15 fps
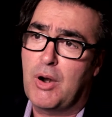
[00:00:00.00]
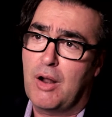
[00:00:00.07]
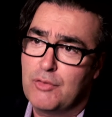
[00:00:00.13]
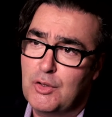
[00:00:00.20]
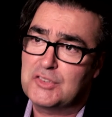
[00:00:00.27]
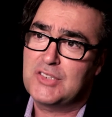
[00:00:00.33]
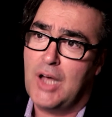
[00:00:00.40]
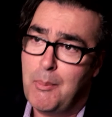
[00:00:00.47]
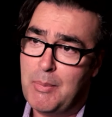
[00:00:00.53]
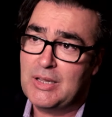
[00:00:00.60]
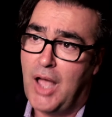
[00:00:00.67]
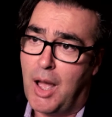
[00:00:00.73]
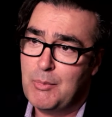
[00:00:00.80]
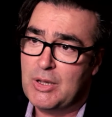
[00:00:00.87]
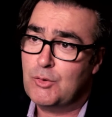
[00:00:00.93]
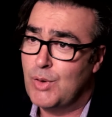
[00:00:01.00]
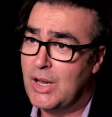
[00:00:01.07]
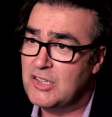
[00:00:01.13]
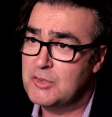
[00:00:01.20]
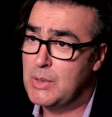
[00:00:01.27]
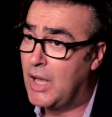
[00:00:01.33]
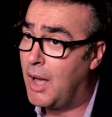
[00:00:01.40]
of those subatomic
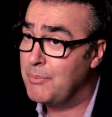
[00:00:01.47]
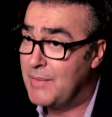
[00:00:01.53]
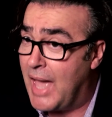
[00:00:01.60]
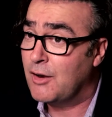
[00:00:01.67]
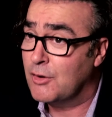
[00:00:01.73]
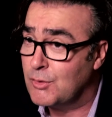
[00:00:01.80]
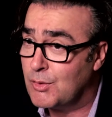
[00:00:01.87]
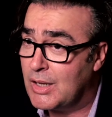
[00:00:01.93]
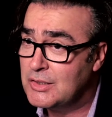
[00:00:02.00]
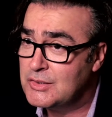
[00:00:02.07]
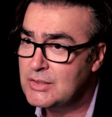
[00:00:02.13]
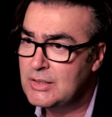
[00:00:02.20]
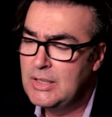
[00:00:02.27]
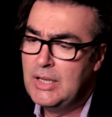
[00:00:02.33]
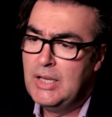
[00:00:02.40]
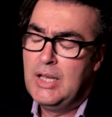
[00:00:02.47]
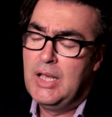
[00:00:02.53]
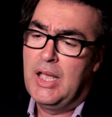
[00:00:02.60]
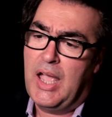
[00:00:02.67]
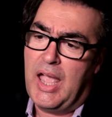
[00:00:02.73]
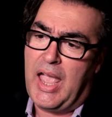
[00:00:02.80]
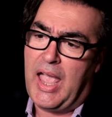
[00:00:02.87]
grids become nanogrids,
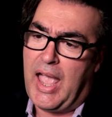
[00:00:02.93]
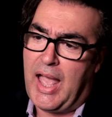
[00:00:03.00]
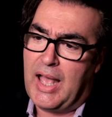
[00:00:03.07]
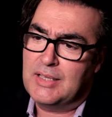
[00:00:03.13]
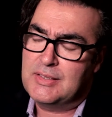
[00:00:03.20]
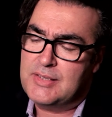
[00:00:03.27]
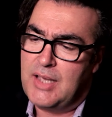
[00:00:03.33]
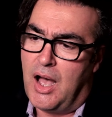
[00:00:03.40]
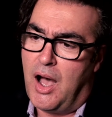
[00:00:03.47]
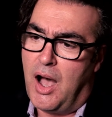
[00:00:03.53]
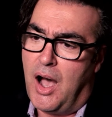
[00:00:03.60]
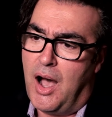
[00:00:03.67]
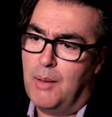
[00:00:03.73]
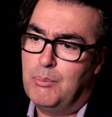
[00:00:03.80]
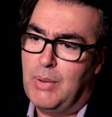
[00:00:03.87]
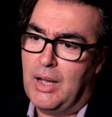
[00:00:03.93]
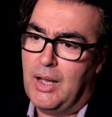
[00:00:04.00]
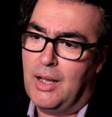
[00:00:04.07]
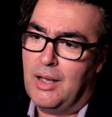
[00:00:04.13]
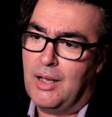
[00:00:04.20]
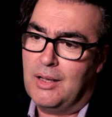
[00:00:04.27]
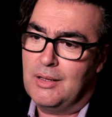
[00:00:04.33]
and
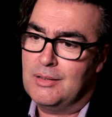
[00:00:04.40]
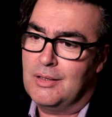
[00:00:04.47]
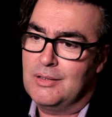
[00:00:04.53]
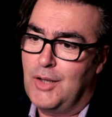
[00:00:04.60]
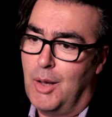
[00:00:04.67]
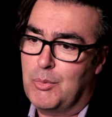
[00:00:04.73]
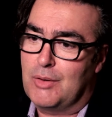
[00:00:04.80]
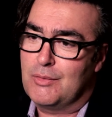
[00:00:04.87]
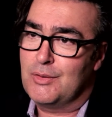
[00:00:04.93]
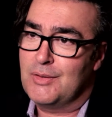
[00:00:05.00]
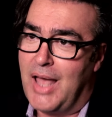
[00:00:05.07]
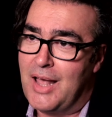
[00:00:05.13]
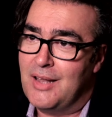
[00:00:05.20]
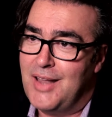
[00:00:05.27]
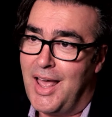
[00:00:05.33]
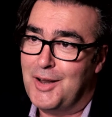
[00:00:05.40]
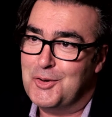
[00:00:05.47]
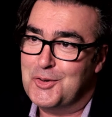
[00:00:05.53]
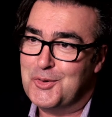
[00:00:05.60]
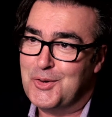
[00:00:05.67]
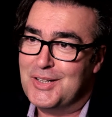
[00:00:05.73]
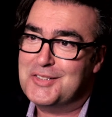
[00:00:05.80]
a number of the
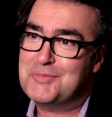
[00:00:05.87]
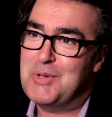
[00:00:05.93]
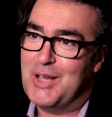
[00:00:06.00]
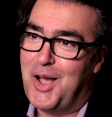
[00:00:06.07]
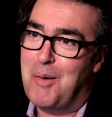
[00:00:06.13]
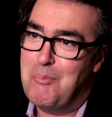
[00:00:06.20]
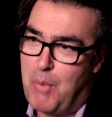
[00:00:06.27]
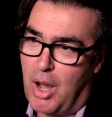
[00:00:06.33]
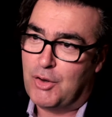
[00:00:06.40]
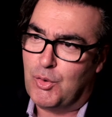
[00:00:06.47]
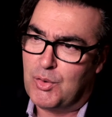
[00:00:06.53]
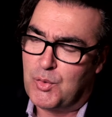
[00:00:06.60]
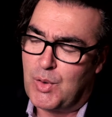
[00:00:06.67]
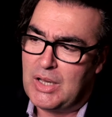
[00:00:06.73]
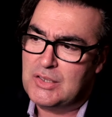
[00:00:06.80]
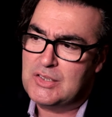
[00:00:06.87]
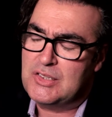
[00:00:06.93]
nanogrids become microgrids.